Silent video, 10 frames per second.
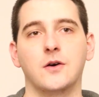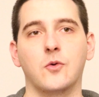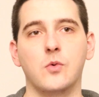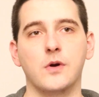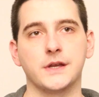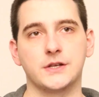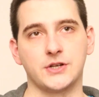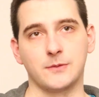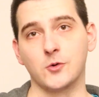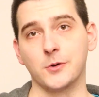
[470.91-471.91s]

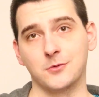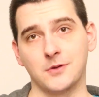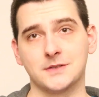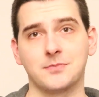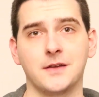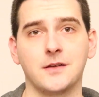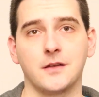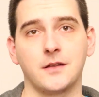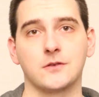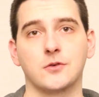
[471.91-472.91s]
which I'm going to explain
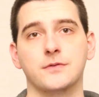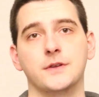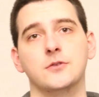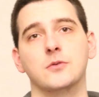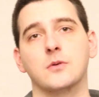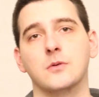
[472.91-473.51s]
in another video